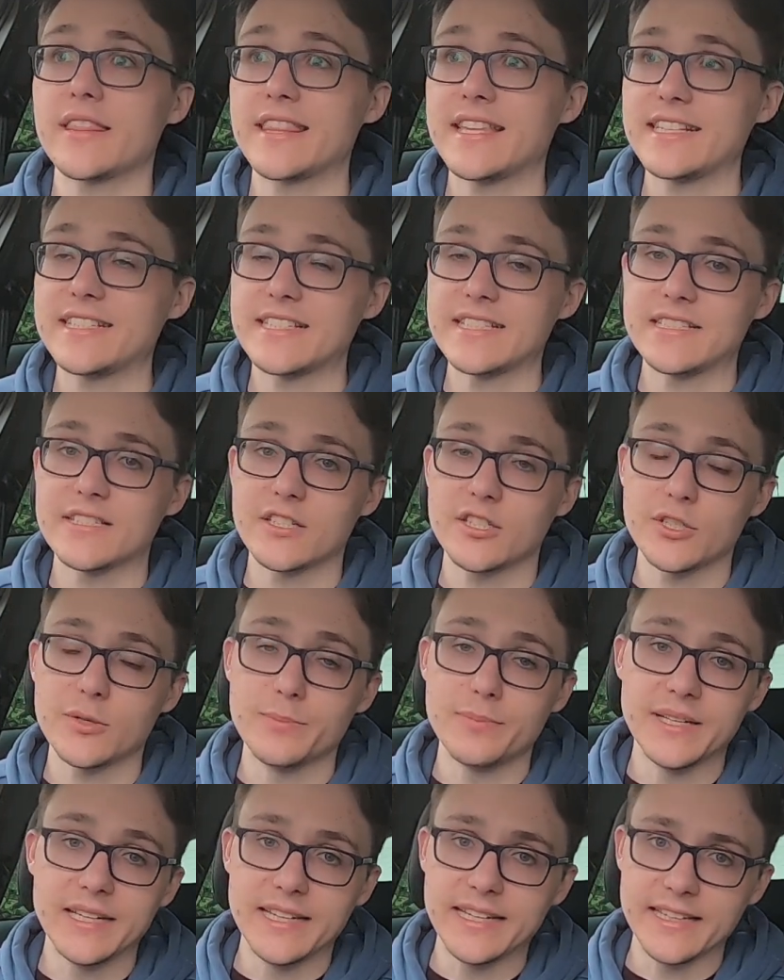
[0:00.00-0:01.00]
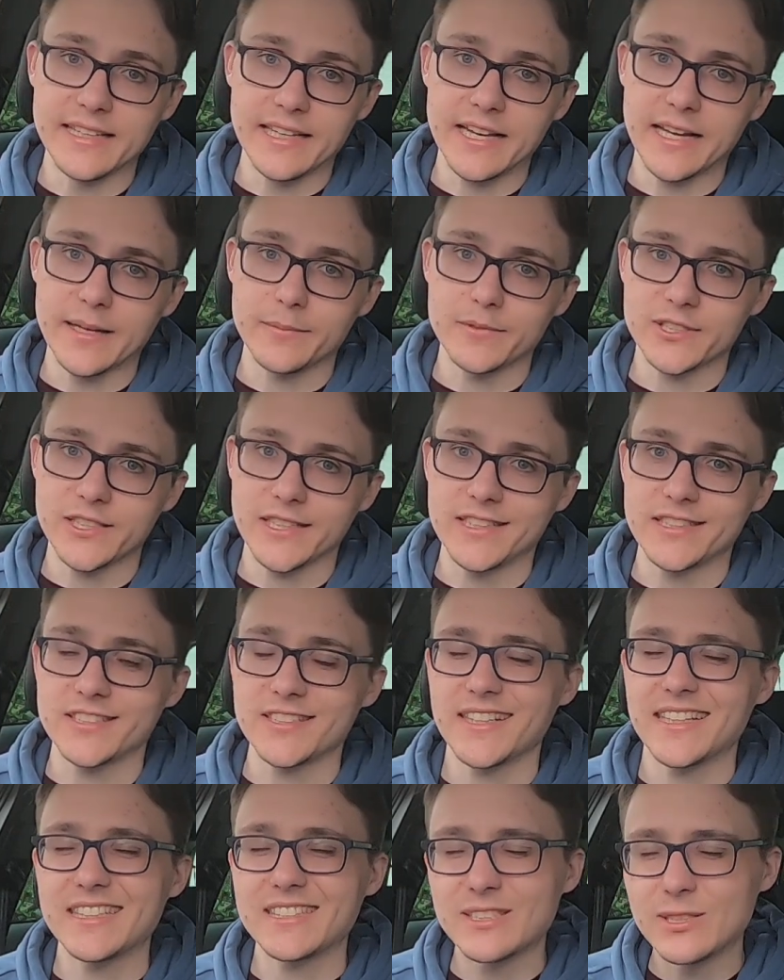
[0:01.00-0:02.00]
this is a complete game
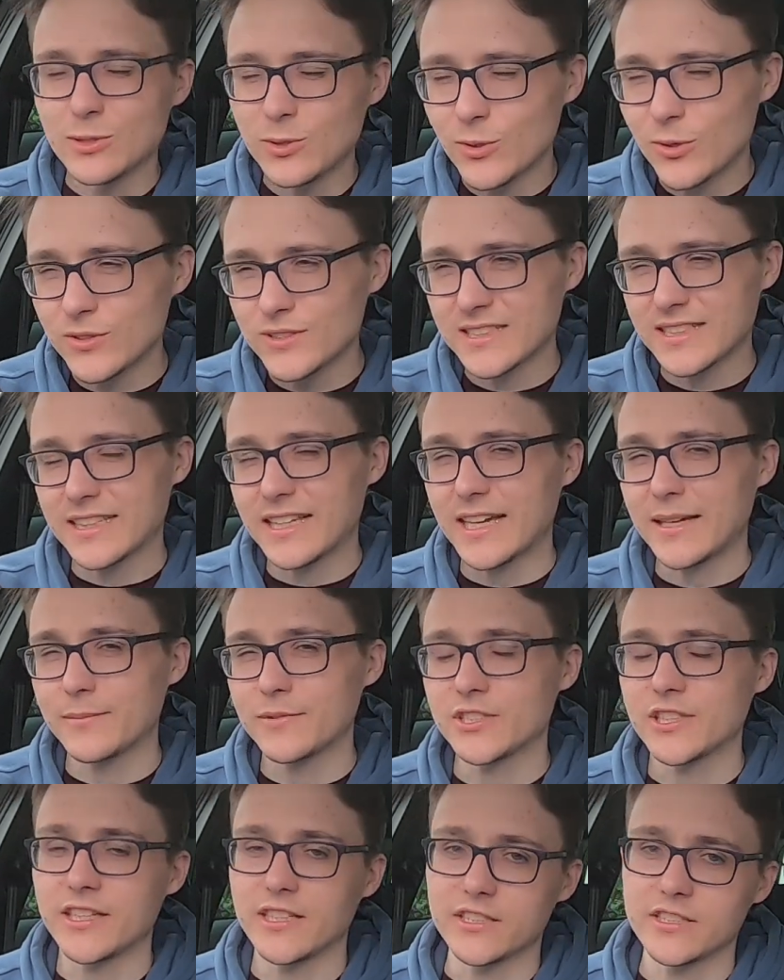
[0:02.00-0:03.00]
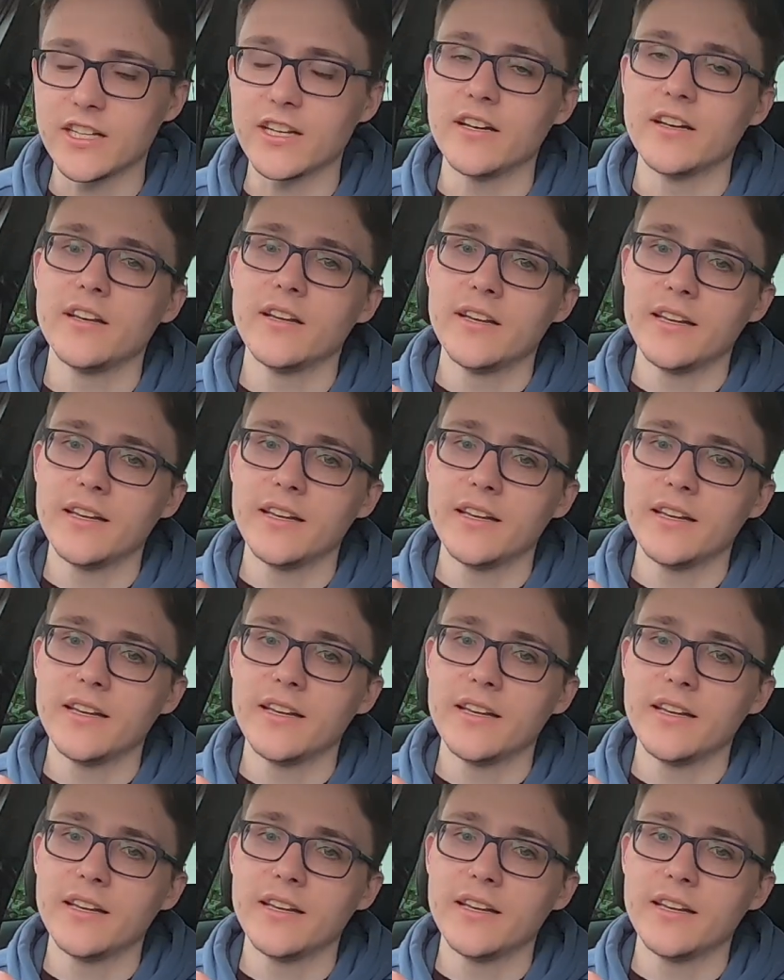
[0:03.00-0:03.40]
changer. It's not a game changer.